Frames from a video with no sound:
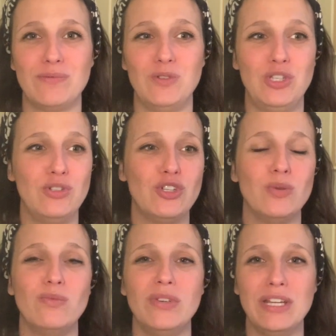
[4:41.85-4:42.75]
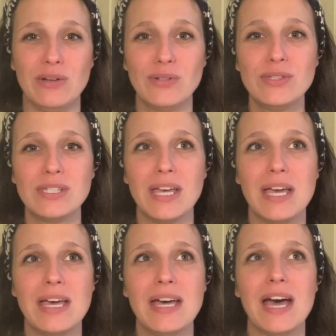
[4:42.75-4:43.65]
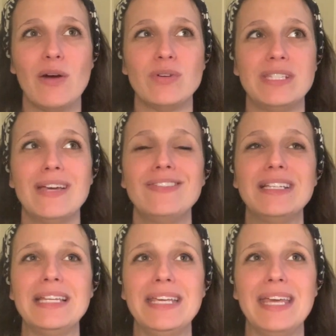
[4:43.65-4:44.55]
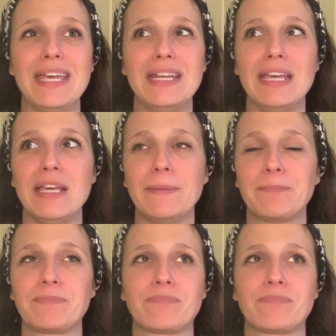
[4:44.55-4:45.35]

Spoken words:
YouTube videos, I was definitely gaining